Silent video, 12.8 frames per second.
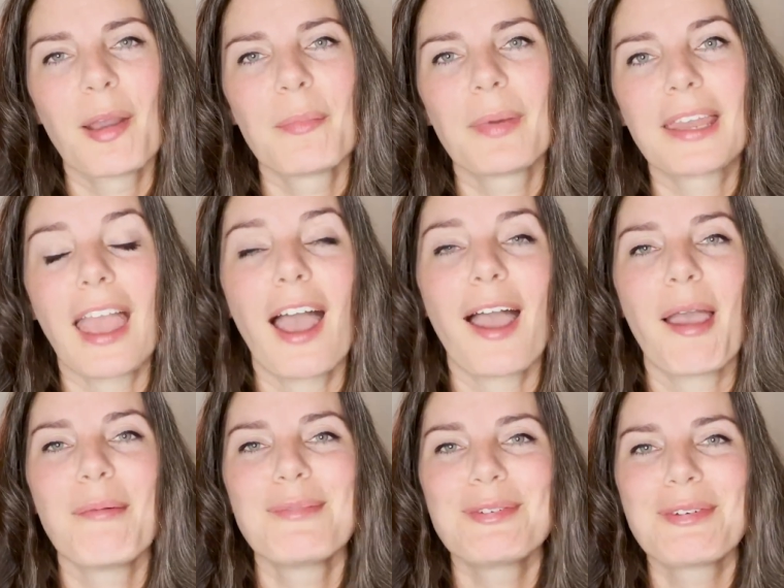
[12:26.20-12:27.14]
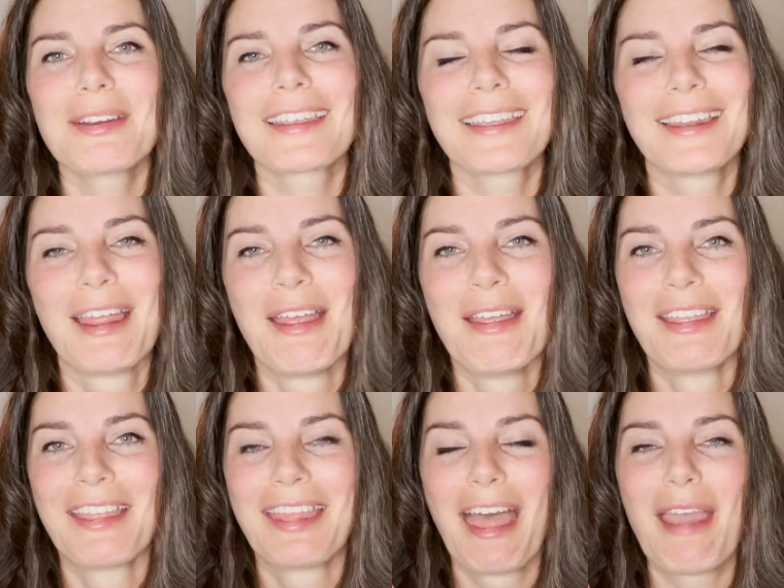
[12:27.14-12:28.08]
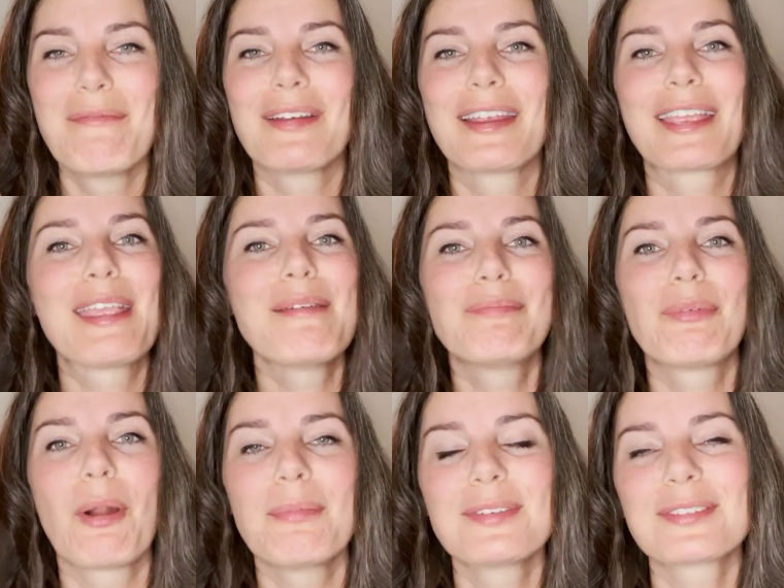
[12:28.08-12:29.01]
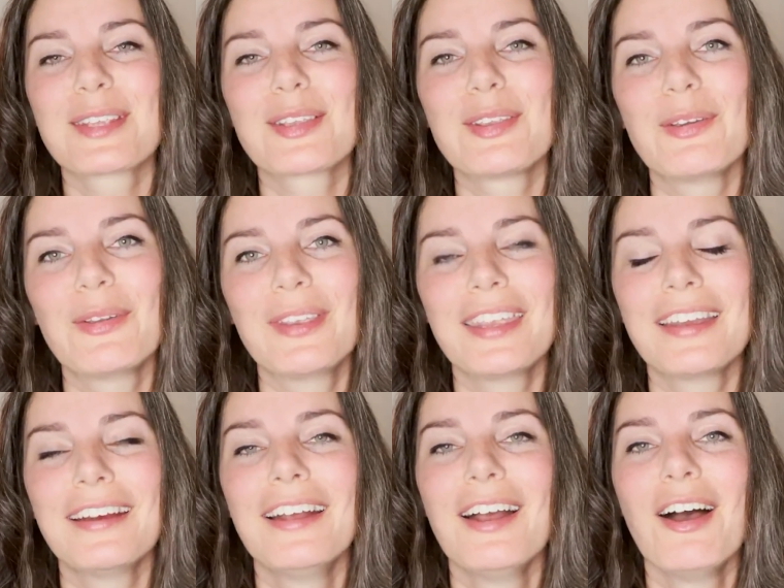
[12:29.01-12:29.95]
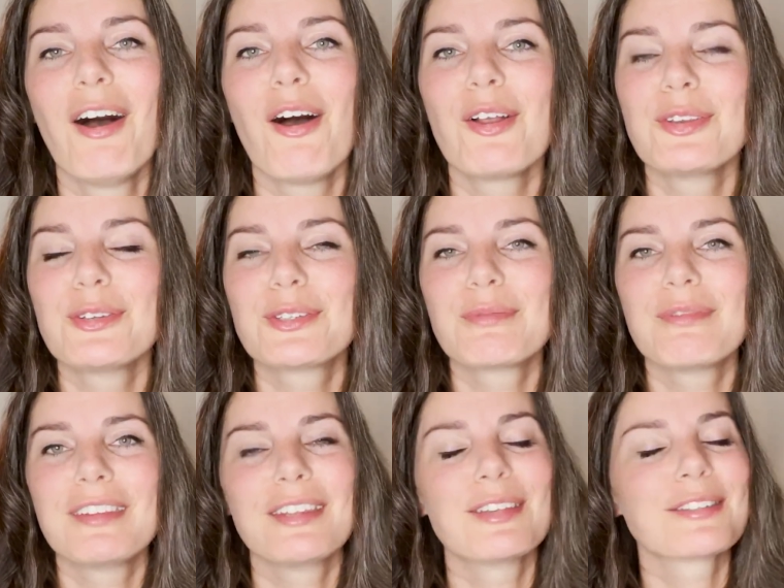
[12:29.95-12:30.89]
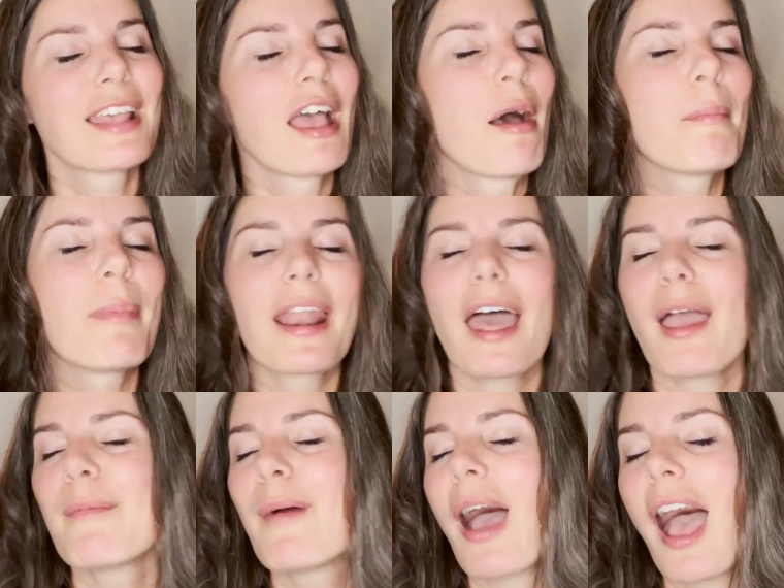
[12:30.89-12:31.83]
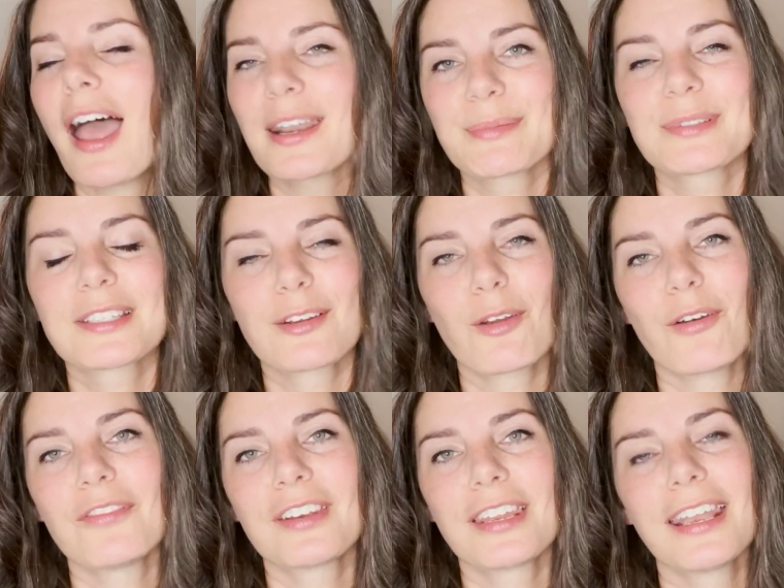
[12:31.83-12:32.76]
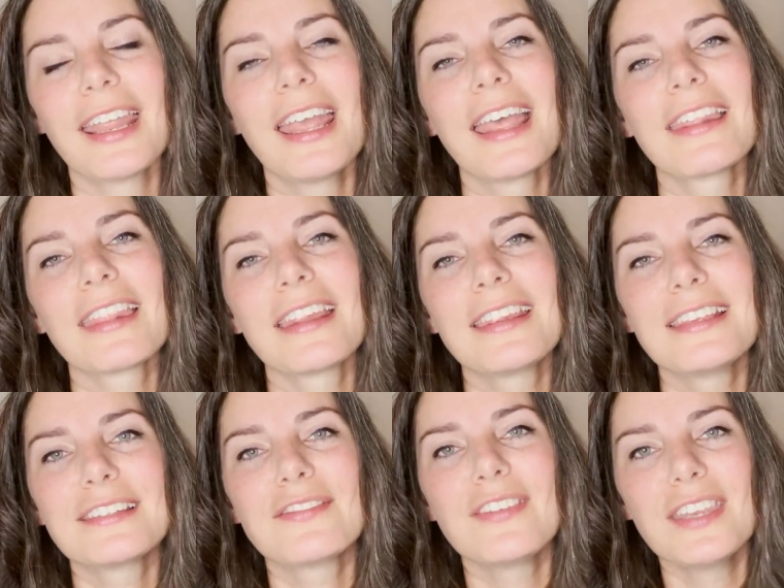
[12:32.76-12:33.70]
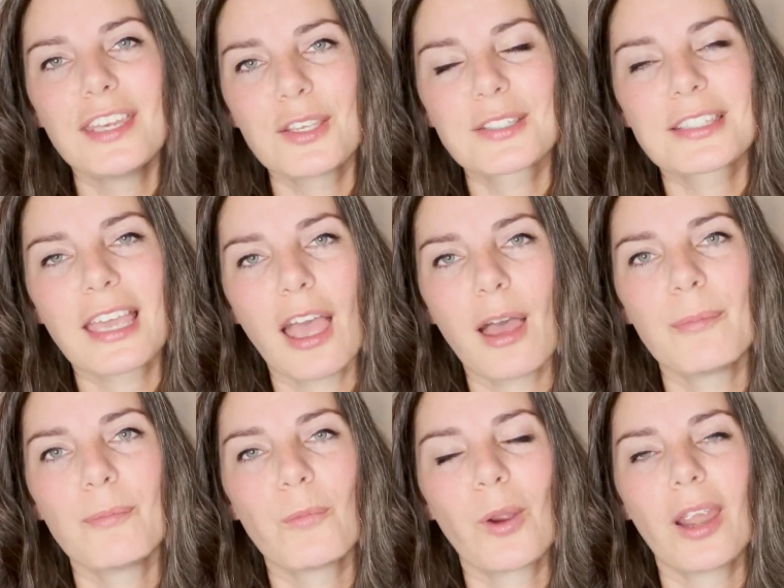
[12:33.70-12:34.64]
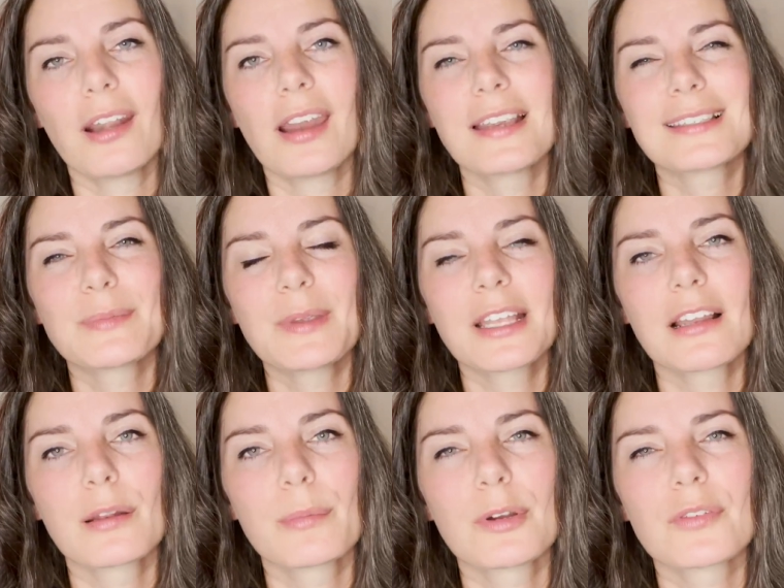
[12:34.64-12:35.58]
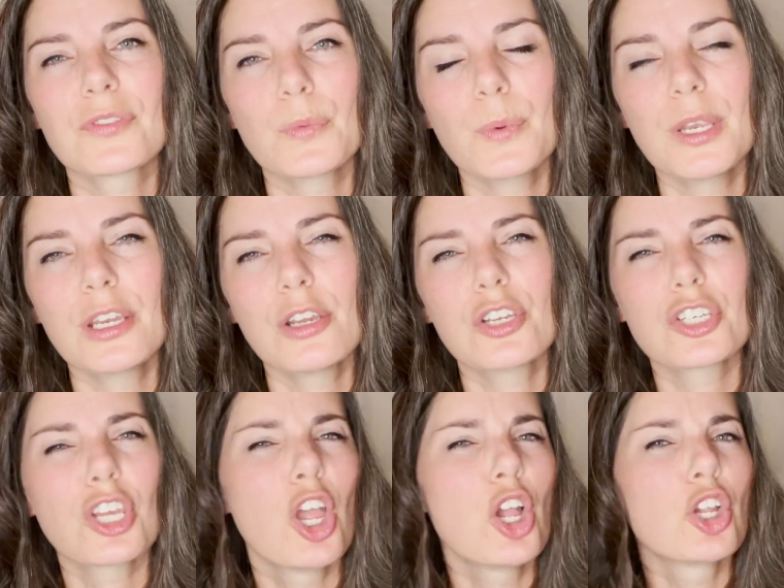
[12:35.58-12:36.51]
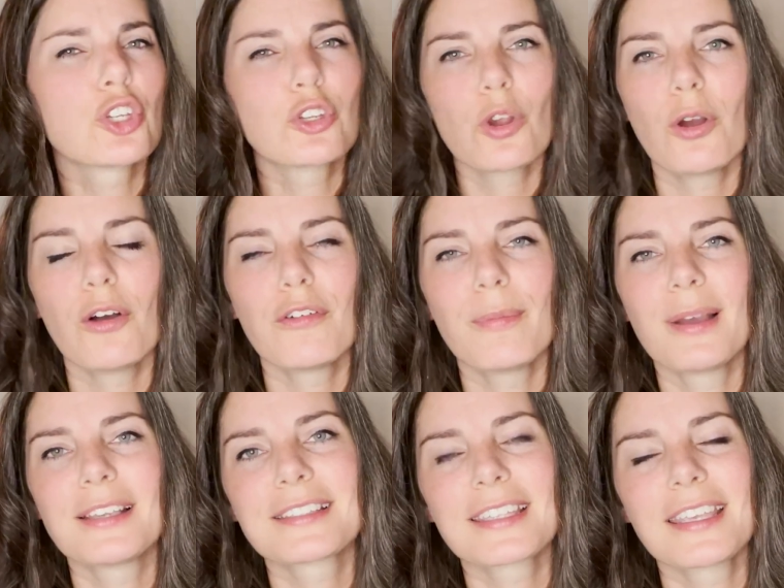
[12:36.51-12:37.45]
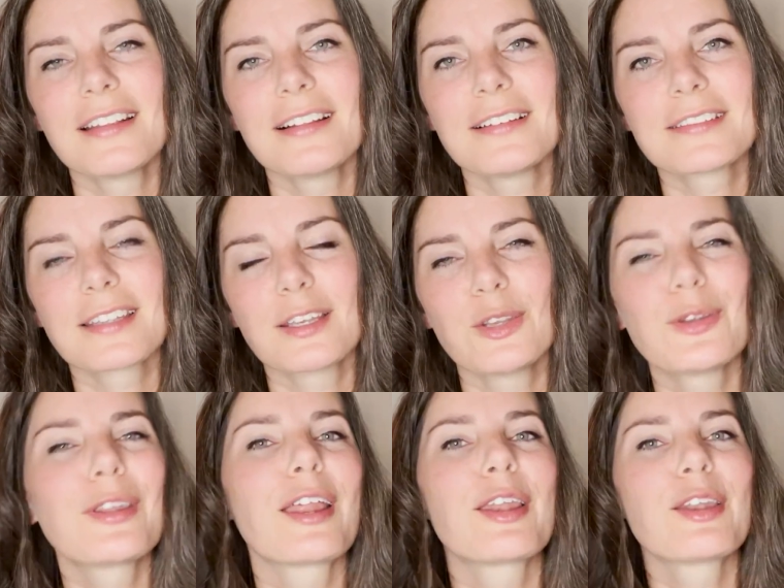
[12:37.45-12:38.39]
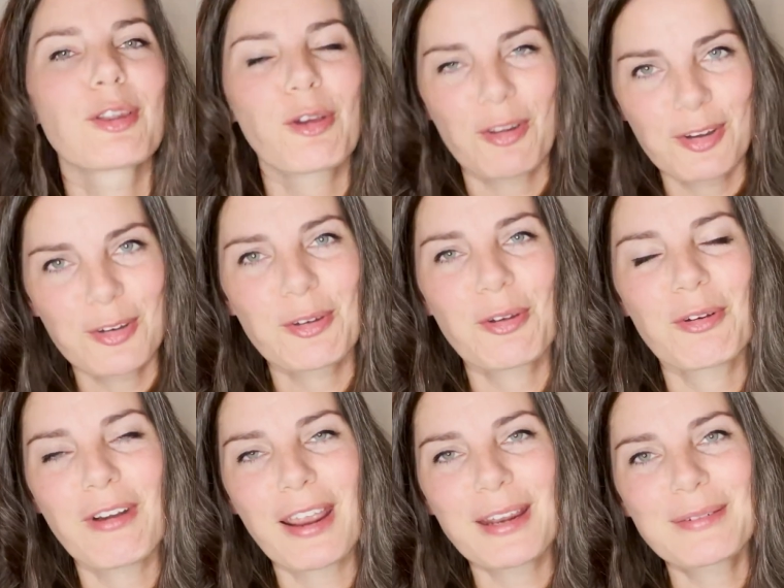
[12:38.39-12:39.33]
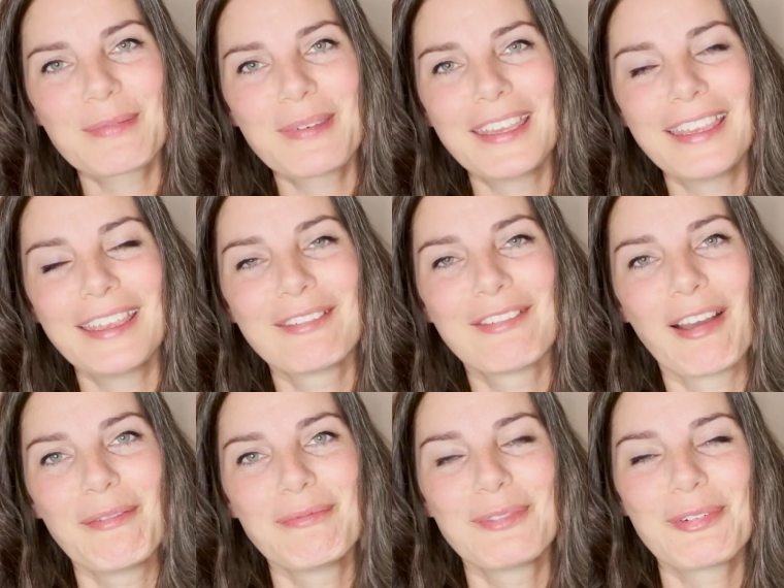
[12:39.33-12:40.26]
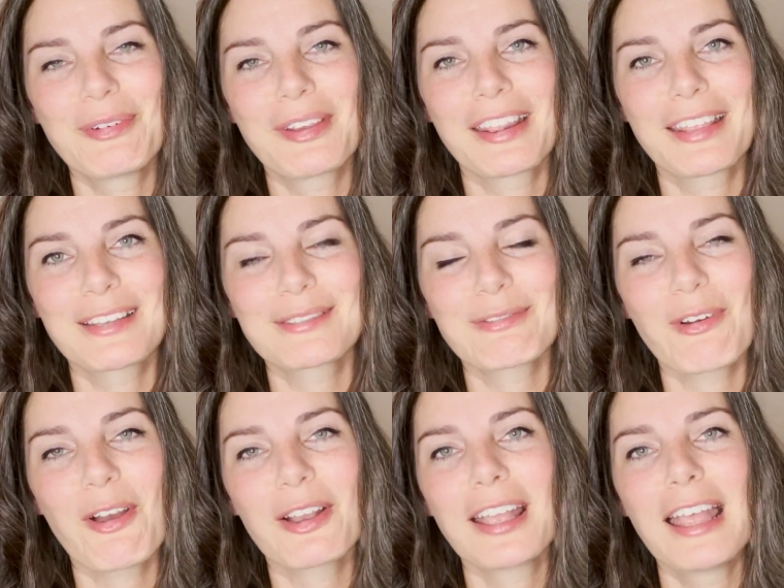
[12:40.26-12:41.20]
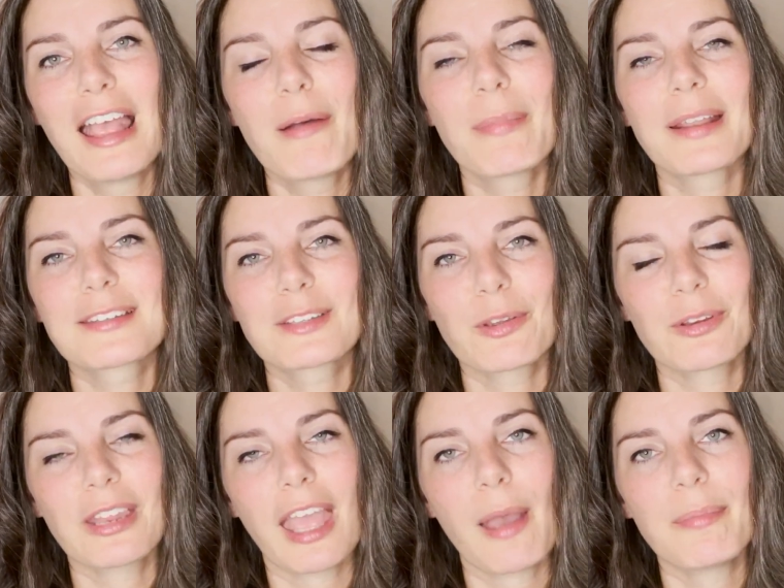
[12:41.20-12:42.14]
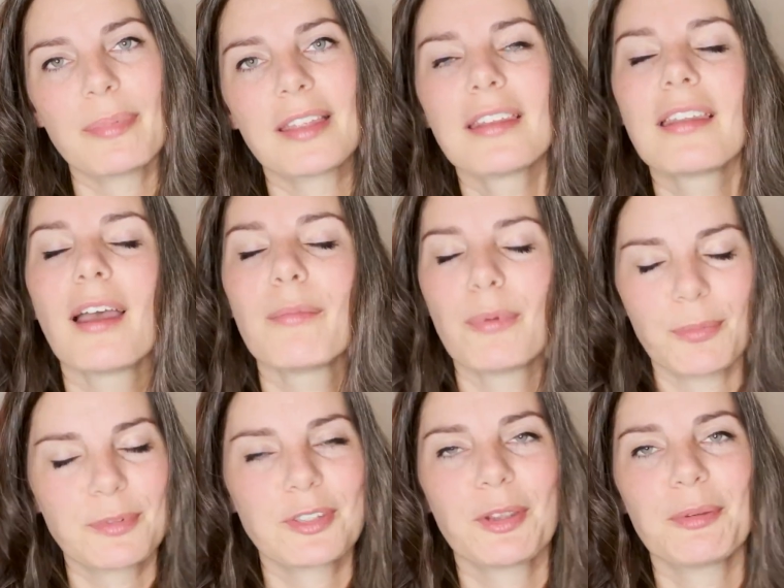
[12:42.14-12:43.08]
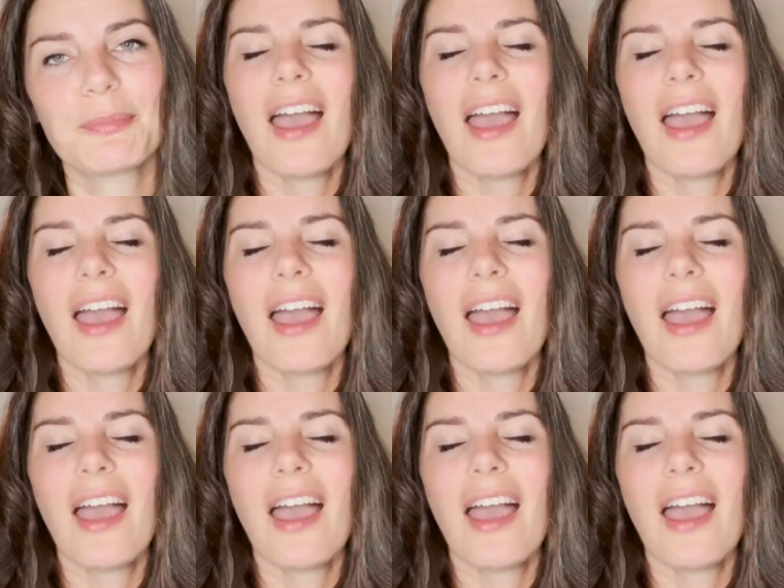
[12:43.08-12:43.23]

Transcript: But yeah, I'm doing it. I keep promising you here on YouTube videos, but I'm 100% confident that these videos come where I speak a little bit of Swedish, show off my skills, and you then correct me if I'm doing things wrong, but it's going to happen, I promise you.